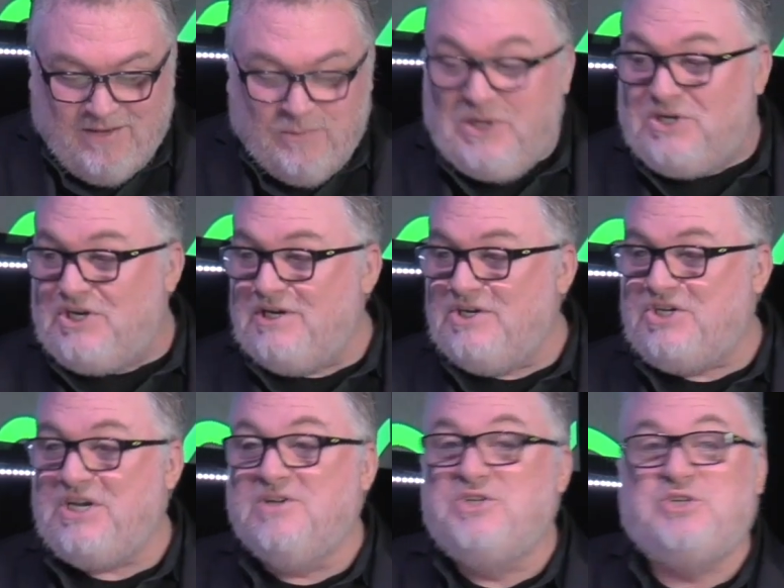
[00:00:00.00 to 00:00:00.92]
We
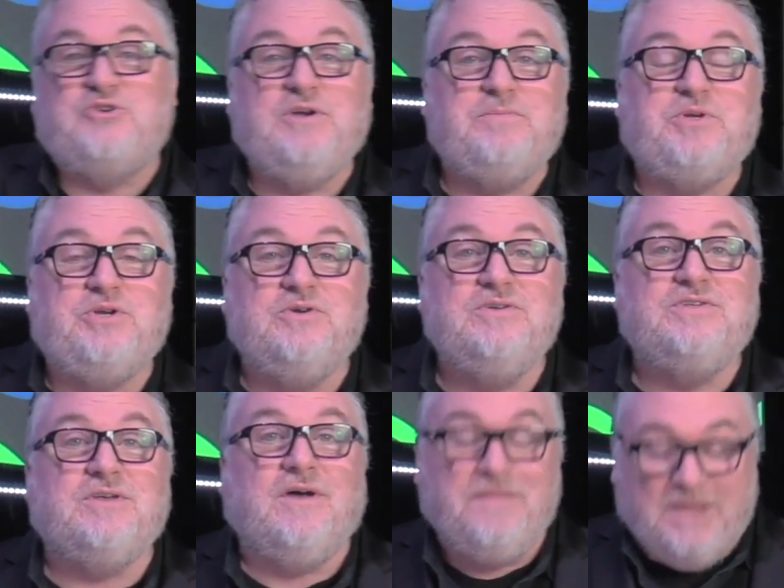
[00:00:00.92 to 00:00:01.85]
shared
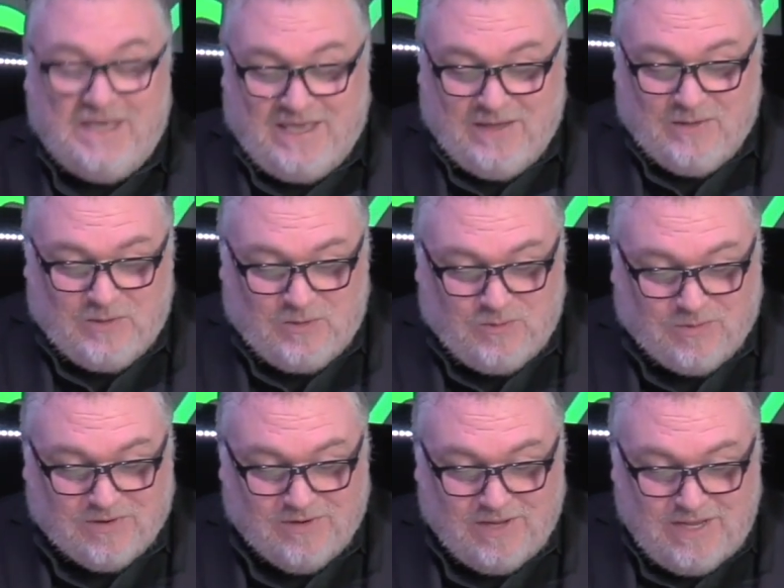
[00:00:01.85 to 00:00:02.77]
scriptures on the hill
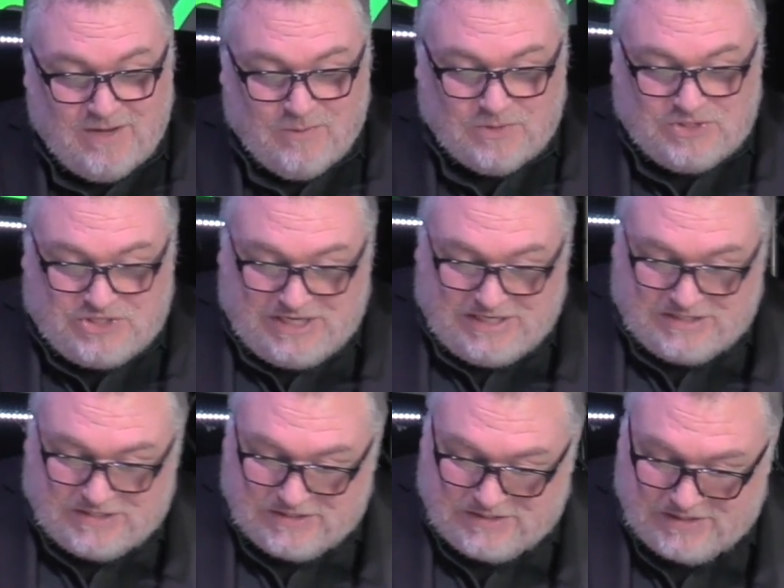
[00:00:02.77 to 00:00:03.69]
where
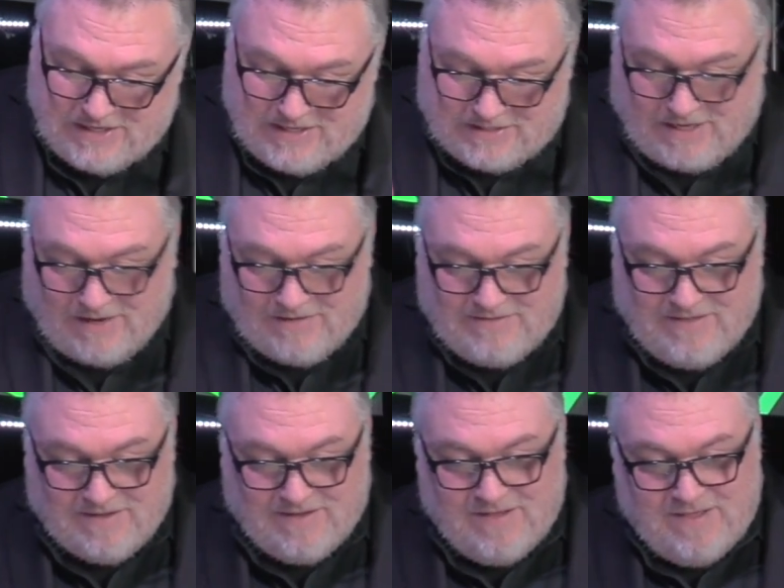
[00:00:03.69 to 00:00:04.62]
Jesus taught
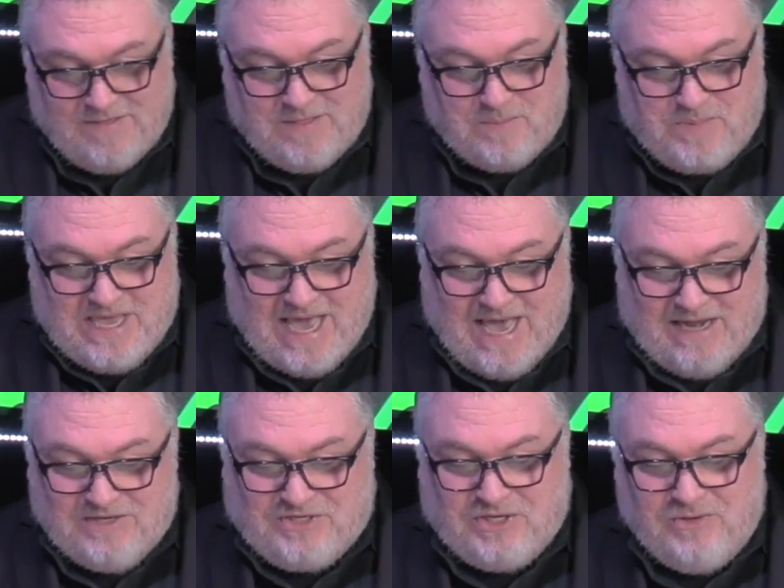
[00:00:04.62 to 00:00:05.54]
the
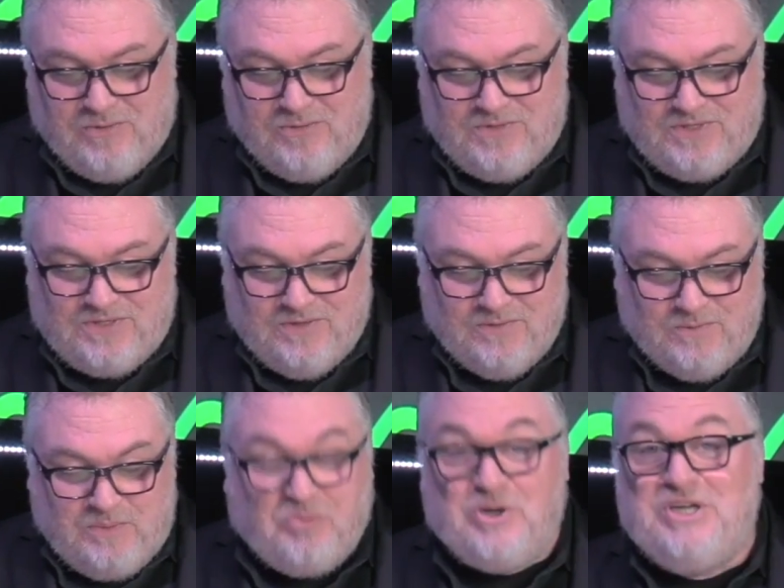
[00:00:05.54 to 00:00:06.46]
Beatitudes.
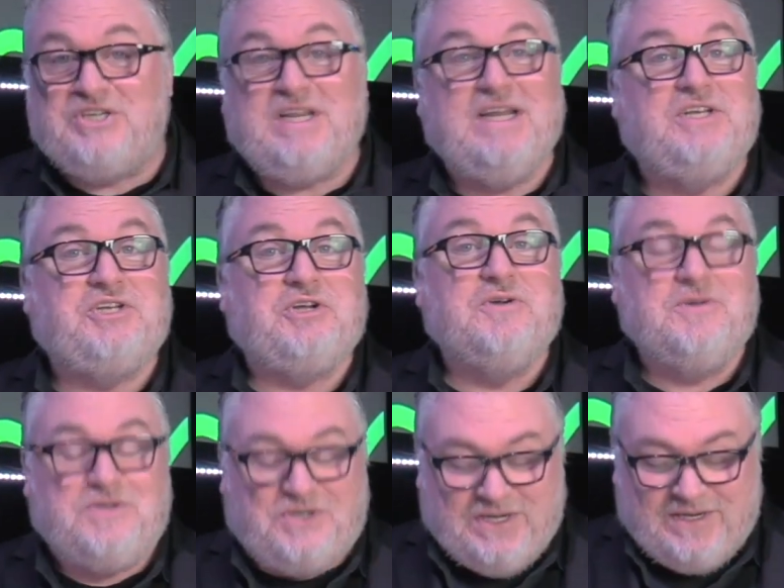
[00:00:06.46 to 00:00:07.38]
We preached at a
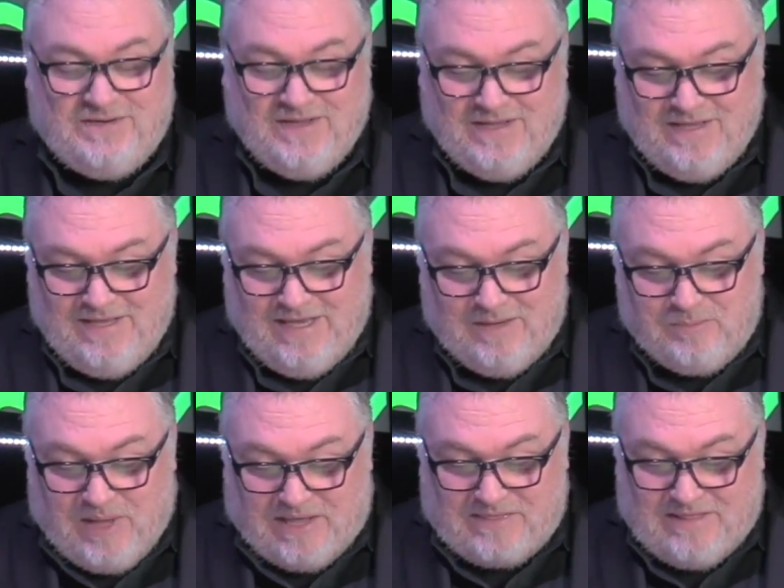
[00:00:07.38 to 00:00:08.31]
church in
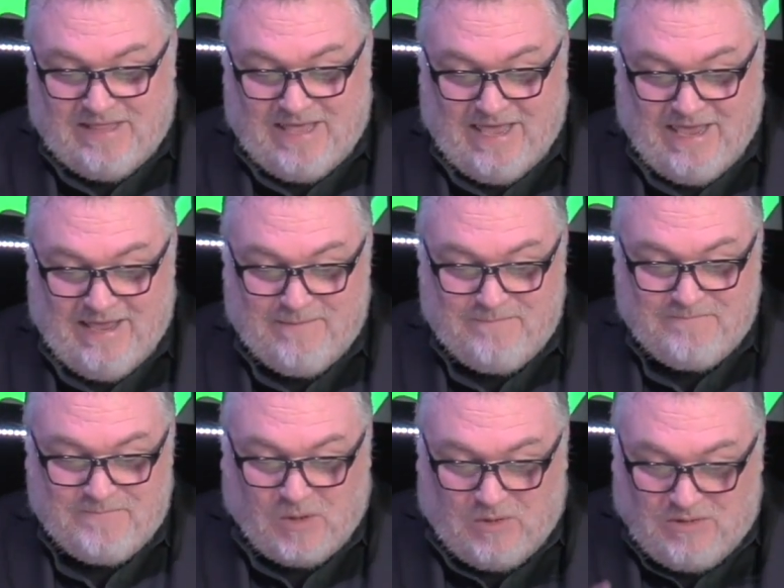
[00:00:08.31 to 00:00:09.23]

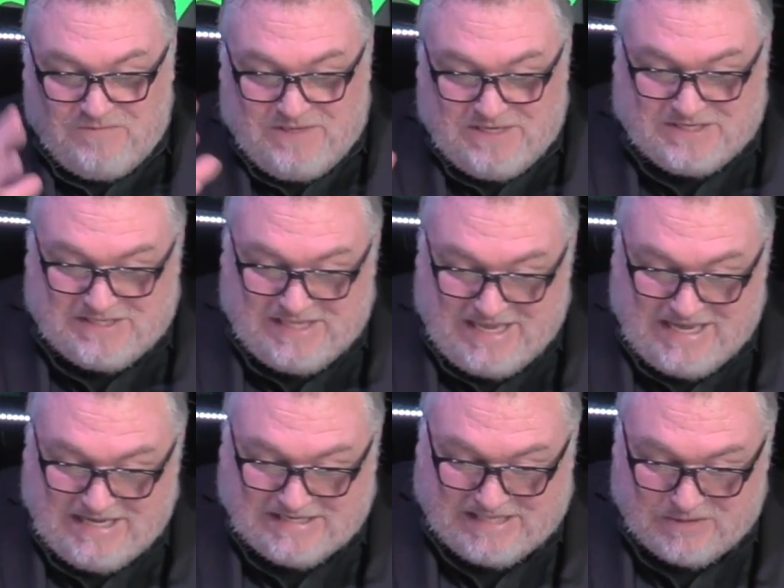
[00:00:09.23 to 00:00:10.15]
Bethlehem. All of these
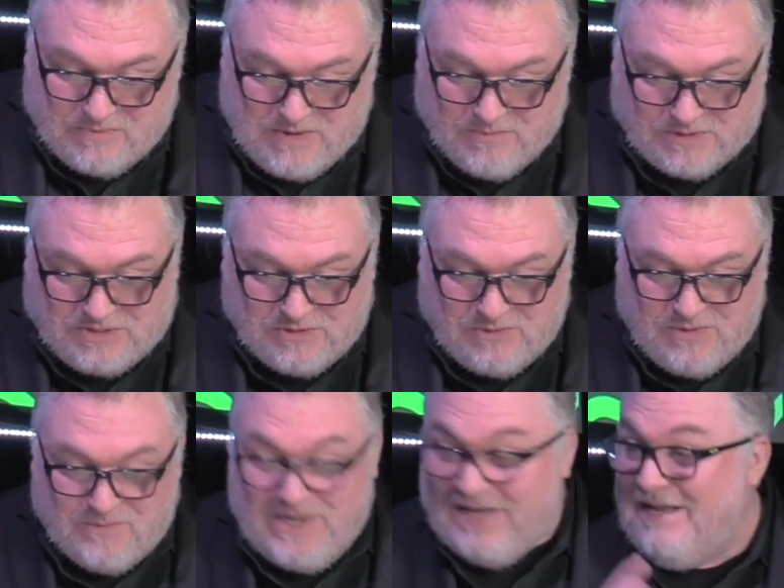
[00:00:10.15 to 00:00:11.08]
things that we were
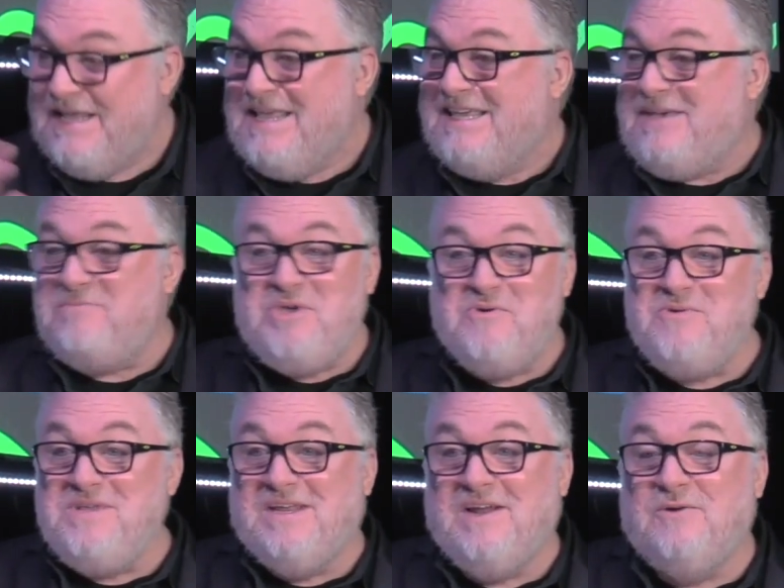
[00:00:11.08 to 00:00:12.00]
doing. We had
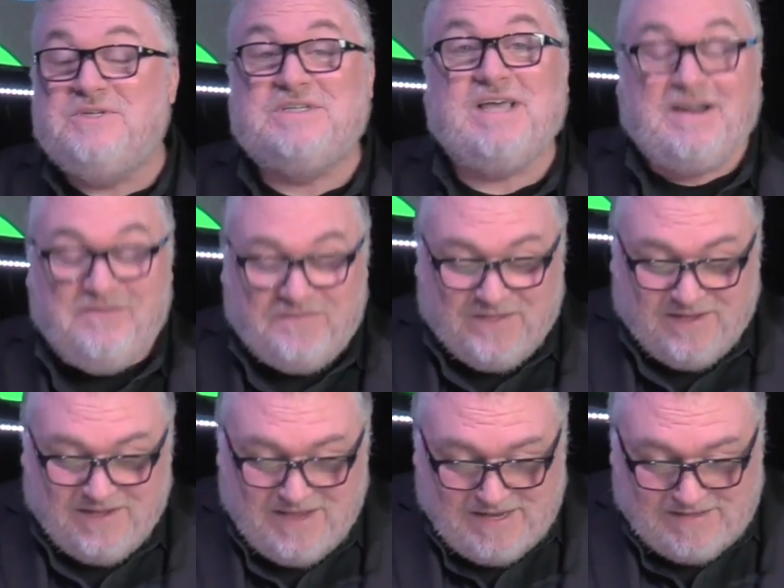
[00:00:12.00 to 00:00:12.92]
communion outside of
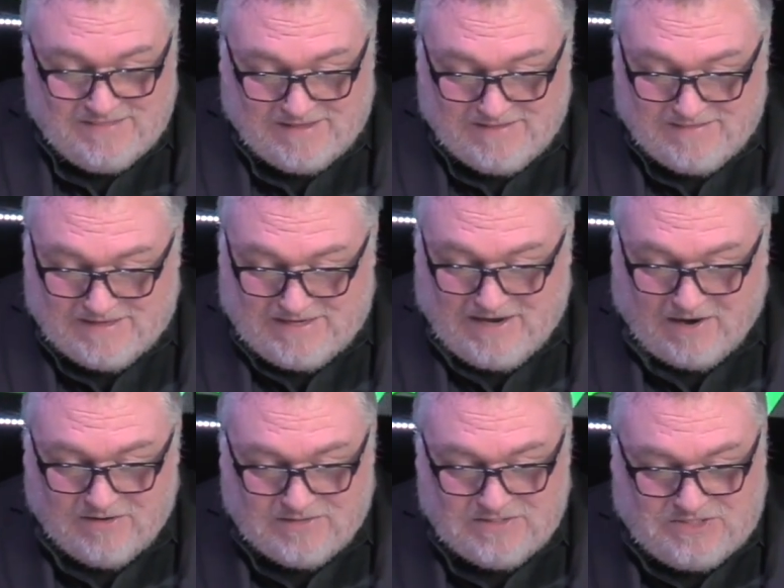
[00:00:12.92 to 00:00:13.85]
the
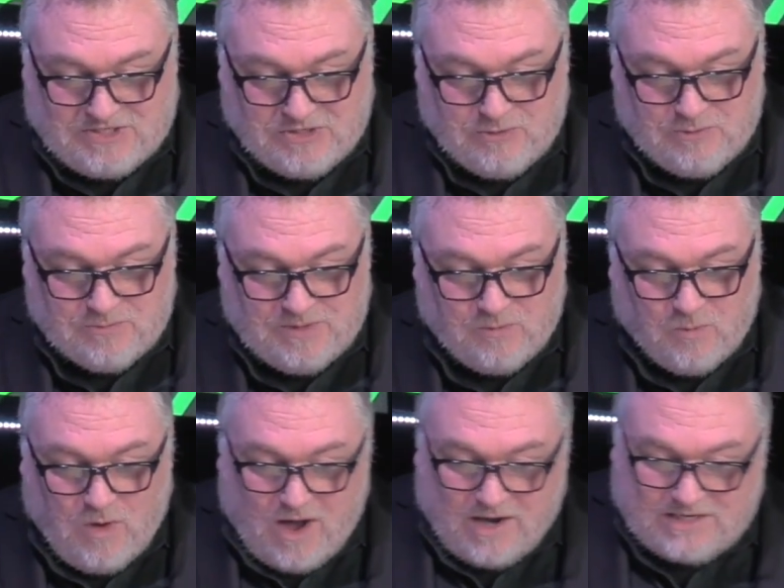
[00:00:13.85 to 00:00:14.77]
Garden Tomb and
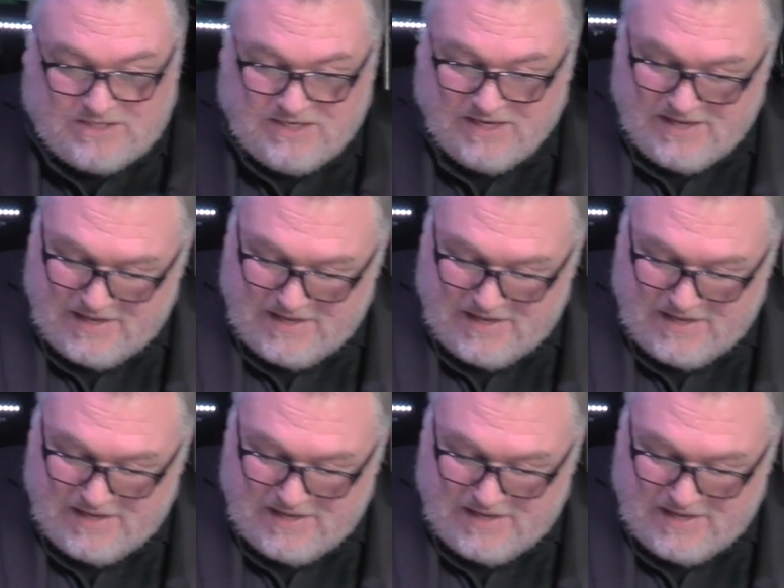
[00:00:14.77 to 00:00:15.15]
walked